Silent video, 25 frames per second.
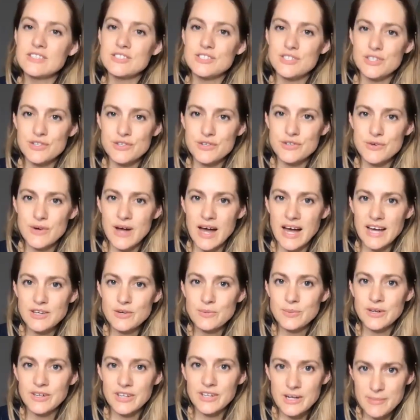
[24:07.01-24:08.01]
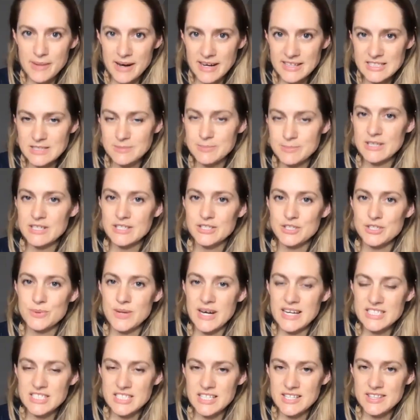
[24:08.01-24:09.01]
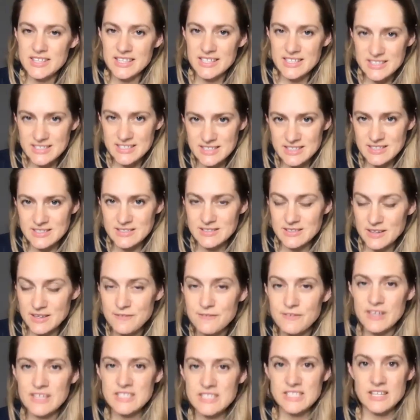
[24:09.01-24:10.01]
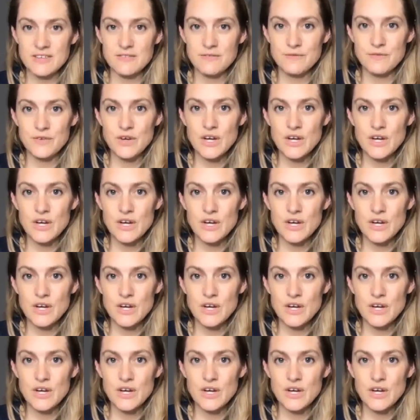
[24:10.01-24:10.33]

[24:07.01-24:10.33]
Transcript: are you wearing a mask because you actually think it's effective?